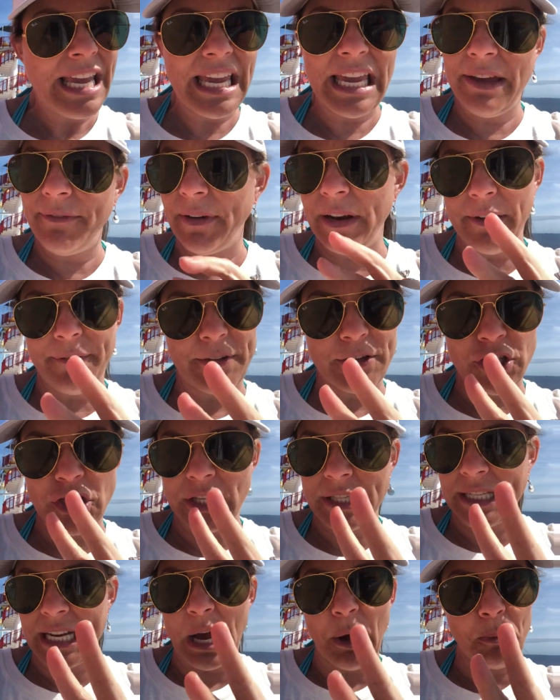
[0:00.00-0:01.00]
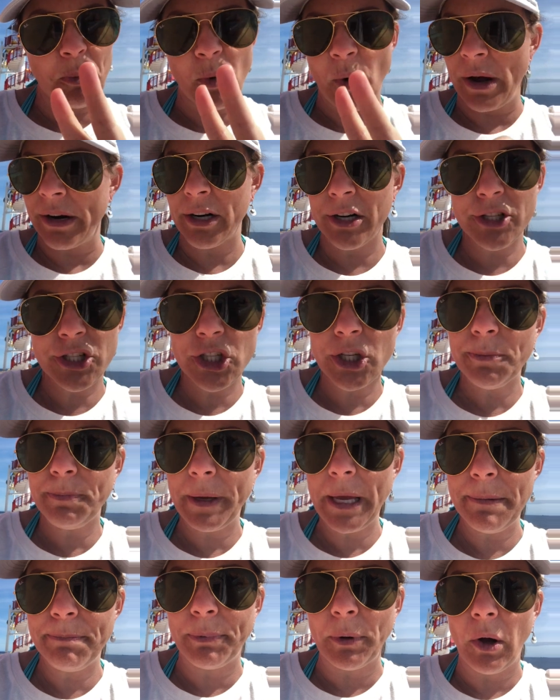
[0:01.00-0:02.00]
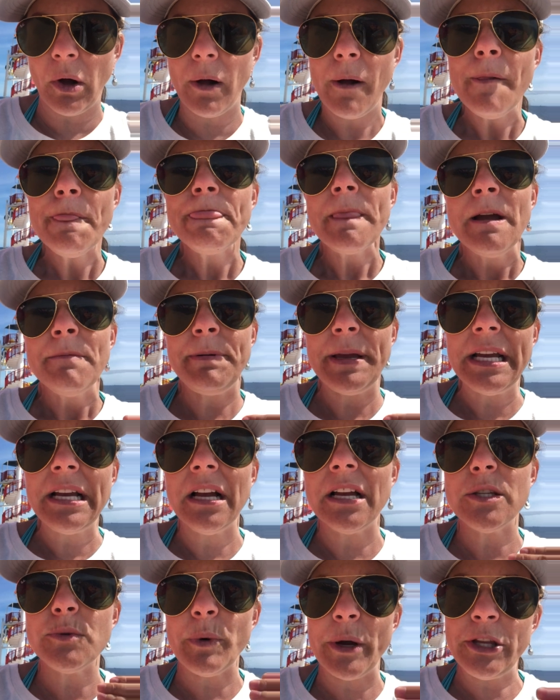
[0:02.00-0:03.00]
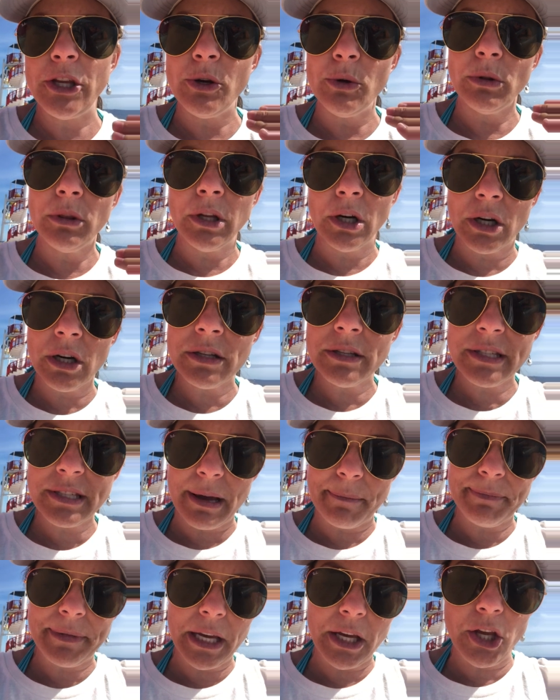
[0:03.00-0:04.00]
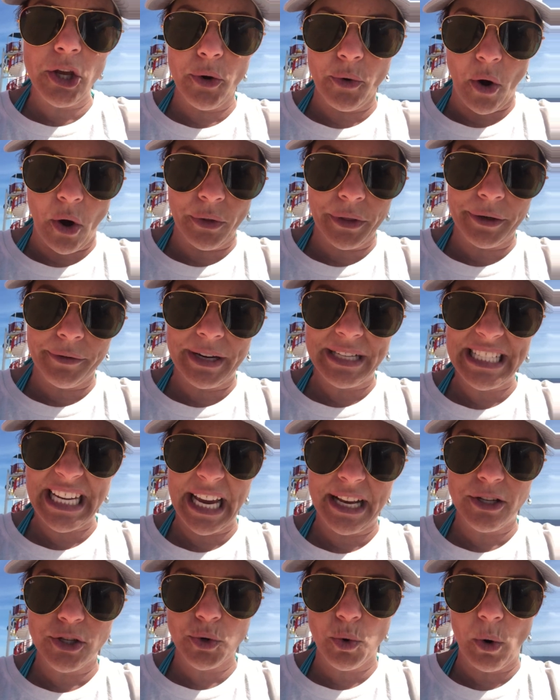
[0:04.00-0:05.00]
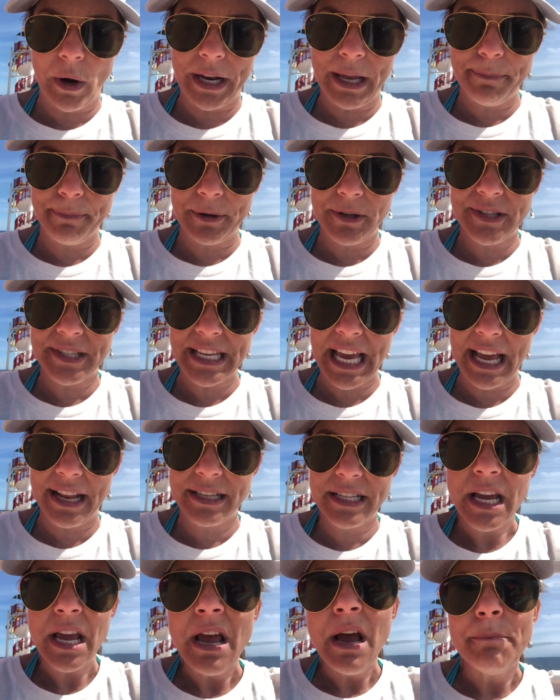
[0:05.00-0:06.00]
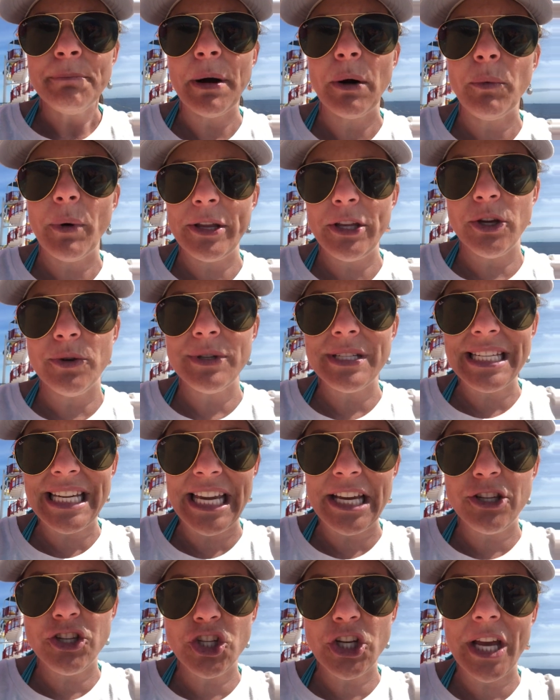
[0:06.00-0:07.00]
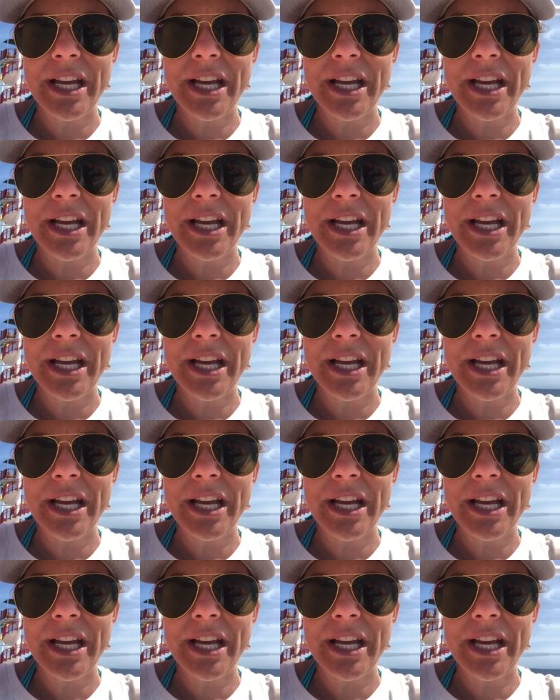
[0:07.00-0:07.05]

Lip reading: even if it's just to help one or two people, because when you learn something, you only retain 20%, but when you teach